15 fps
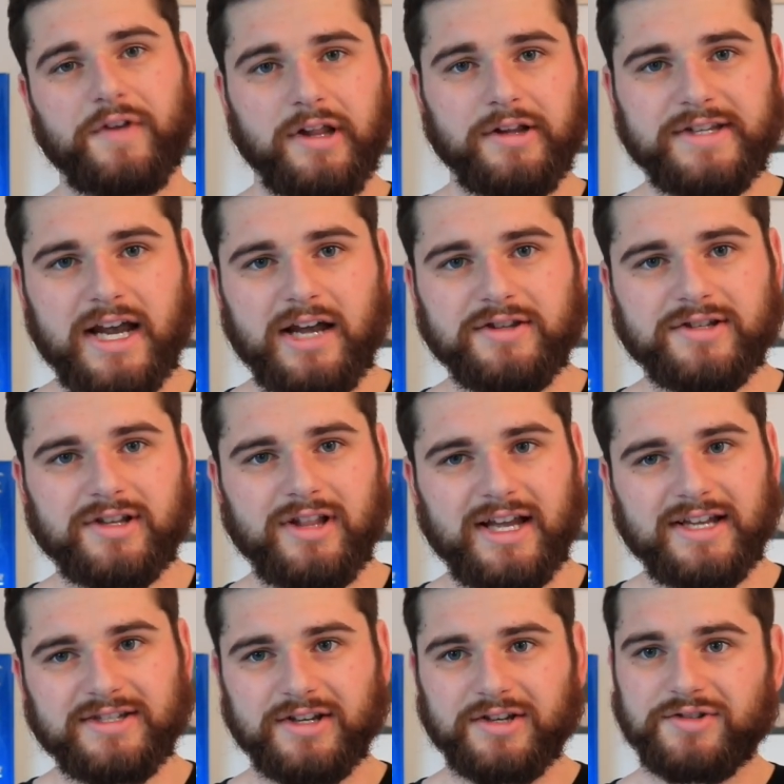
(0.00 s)
Phil Town's
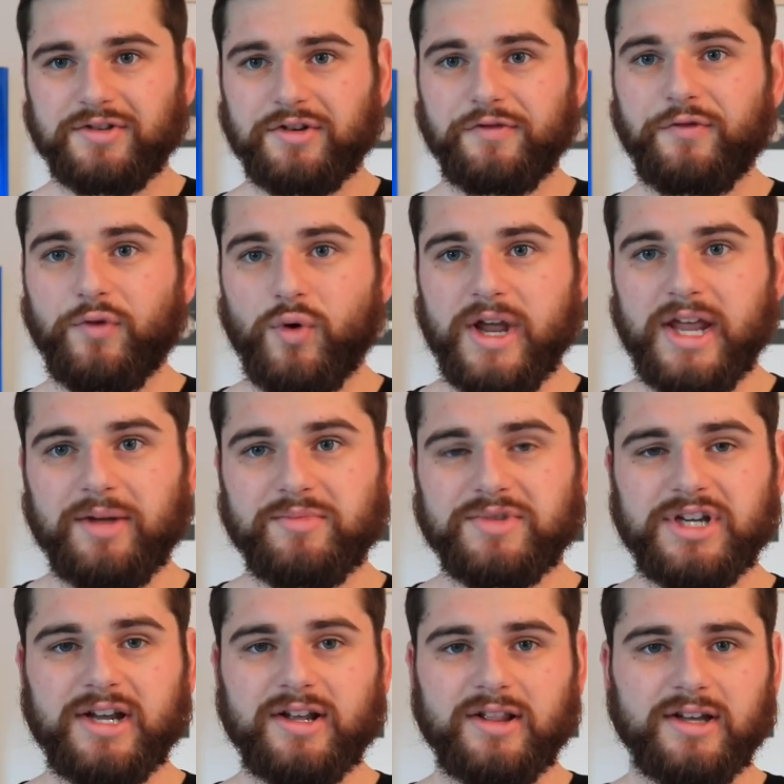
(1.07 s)
classic sort of 4M
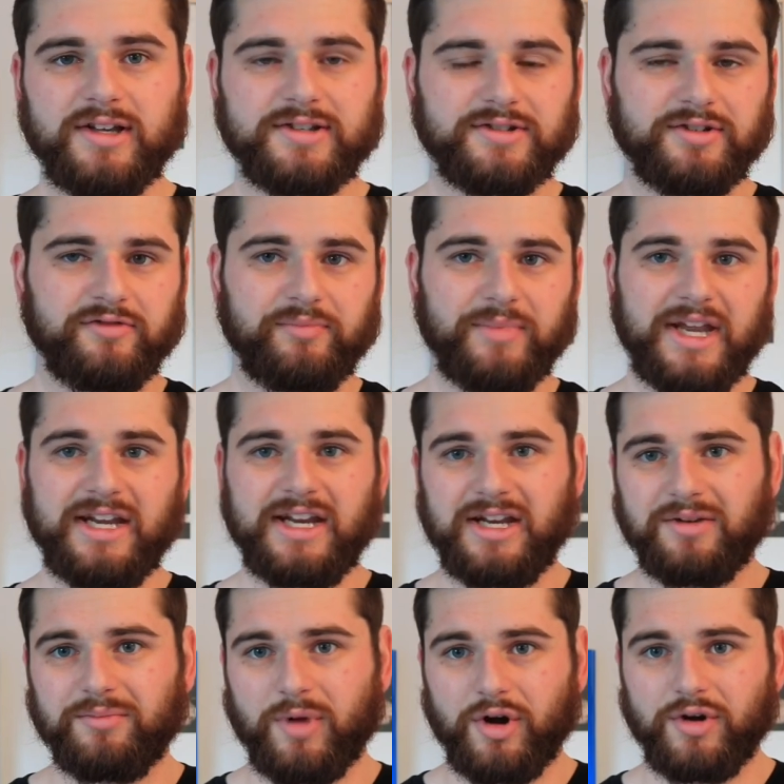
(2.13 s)
checklist of
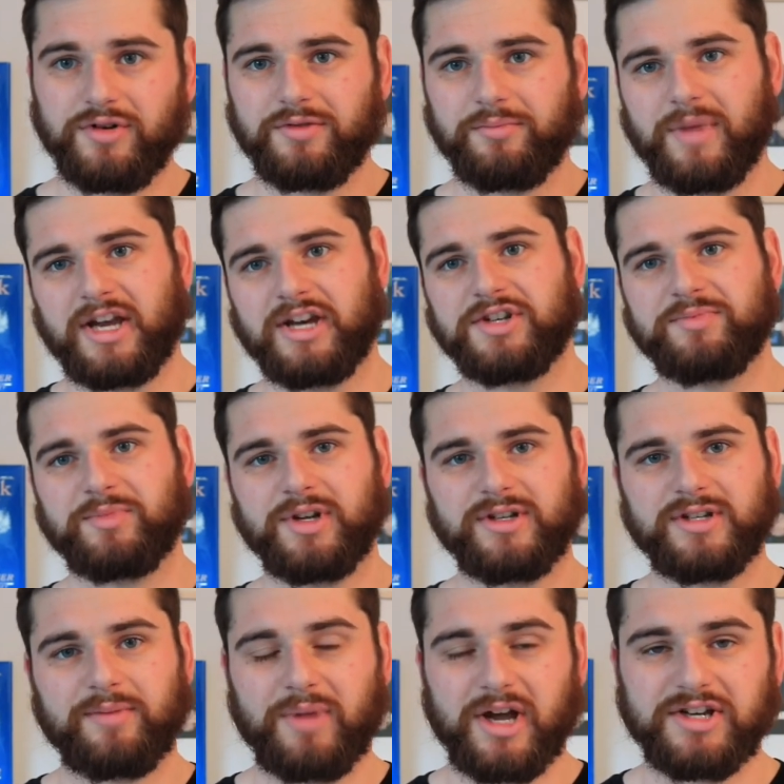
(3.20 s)
meaning, moat,
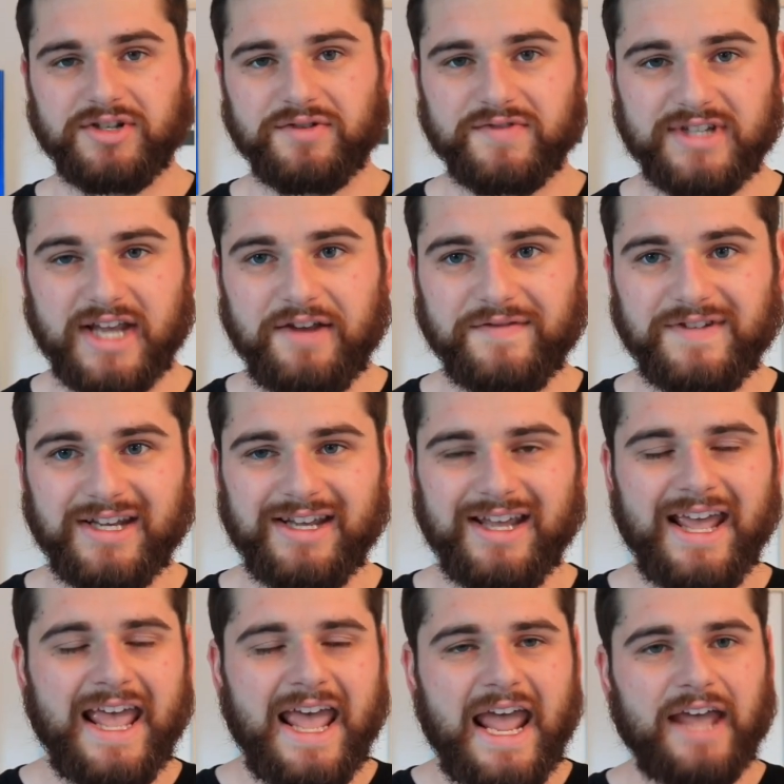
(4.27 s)
management, and margin of safety.
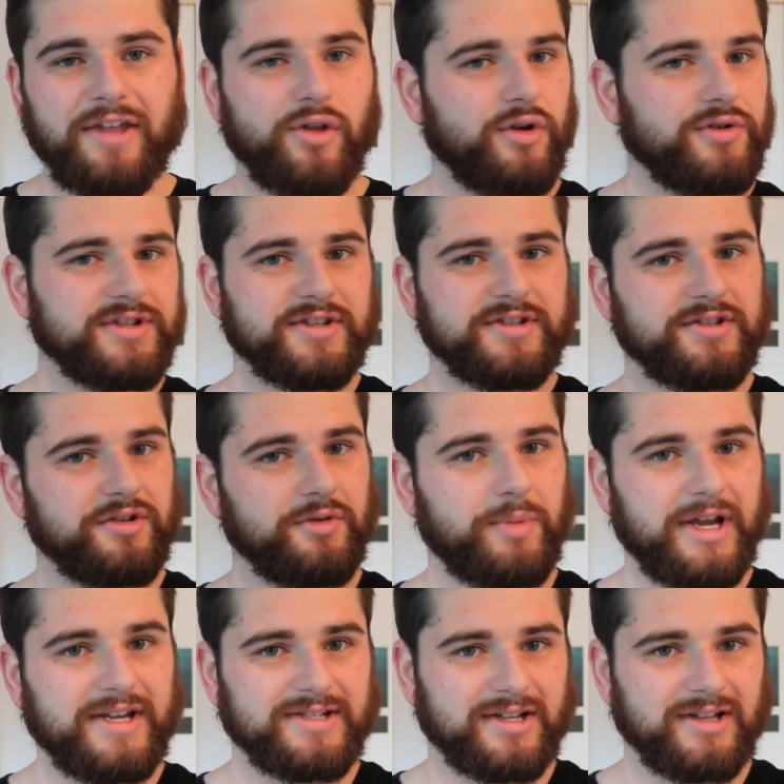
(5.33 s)
And those are still
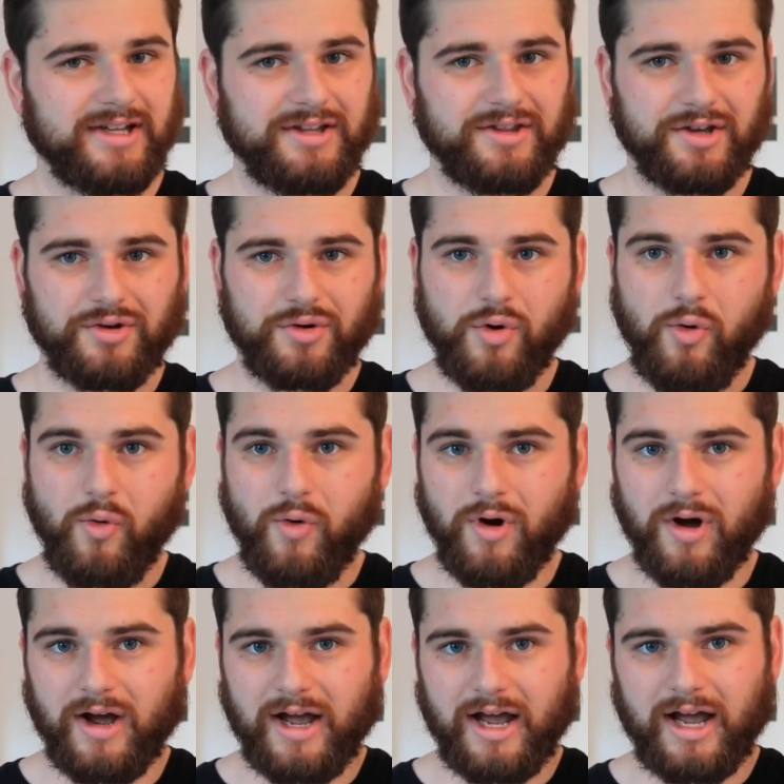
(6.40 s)
basically the
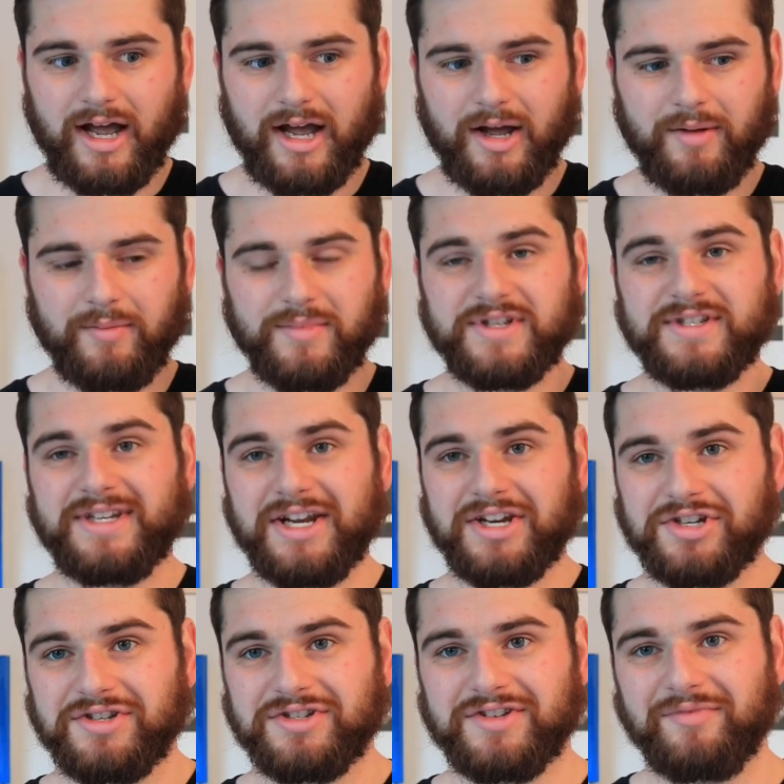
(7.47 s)
core
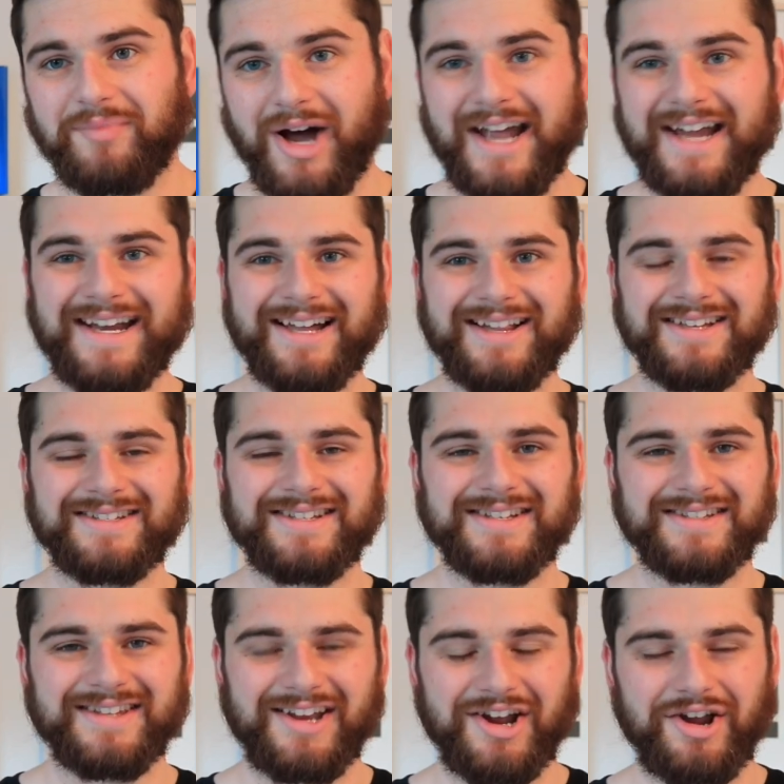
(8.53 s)
sections of my
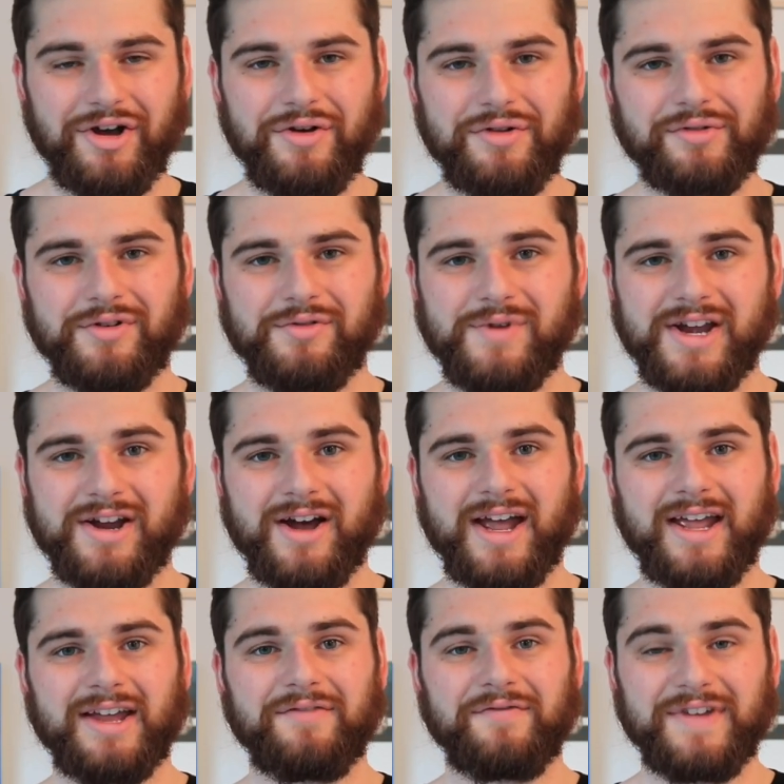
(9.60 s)
analysis that I go through when
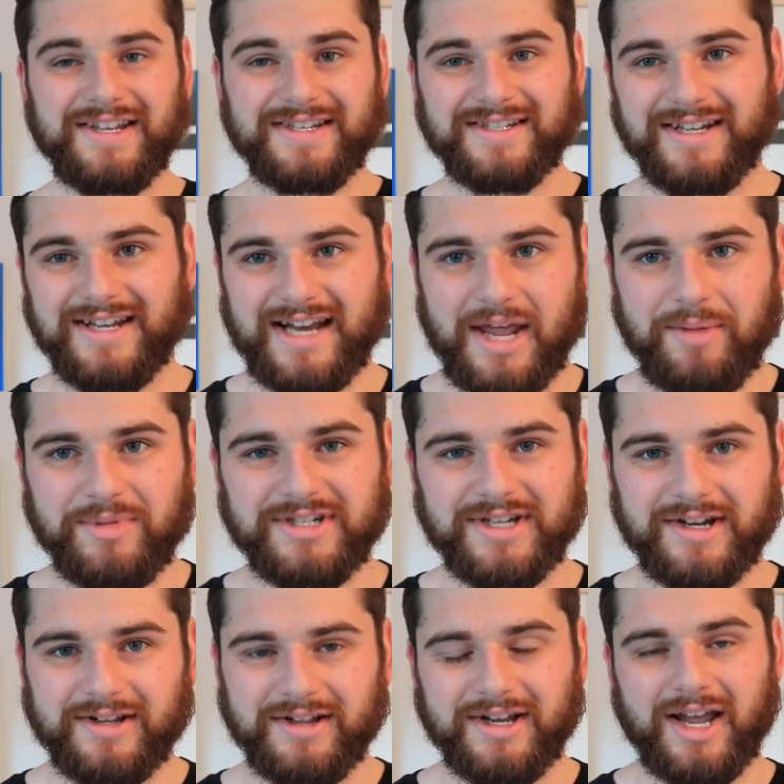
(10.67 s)
I invest in a
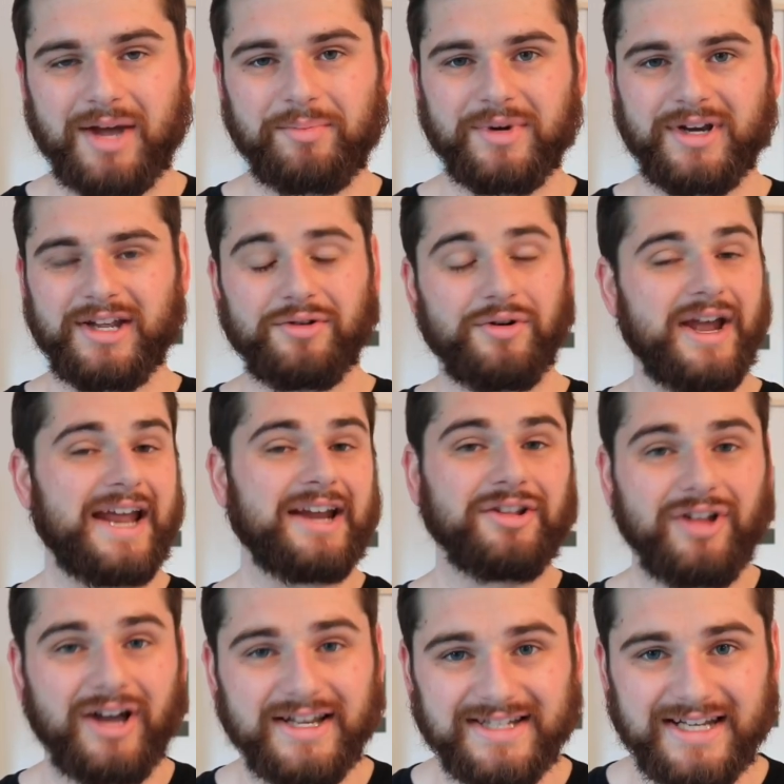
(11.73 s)
particular company or
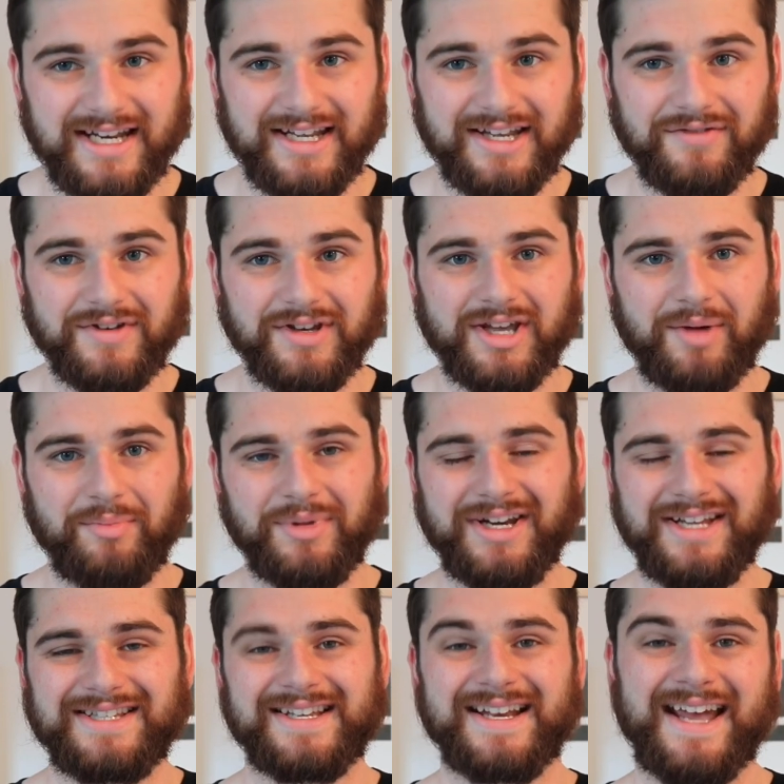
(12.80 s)
analyze any given
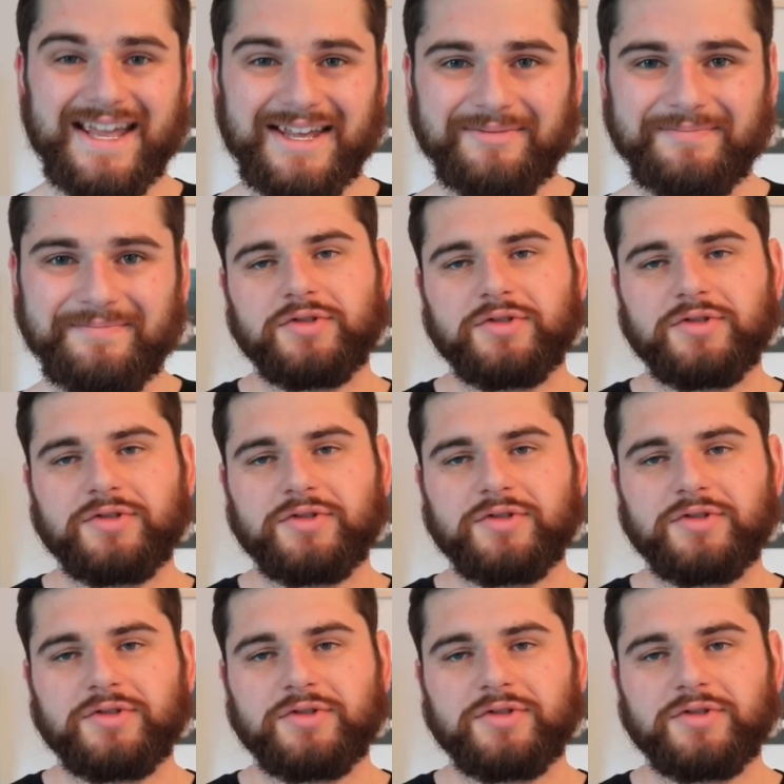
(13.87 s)
company today.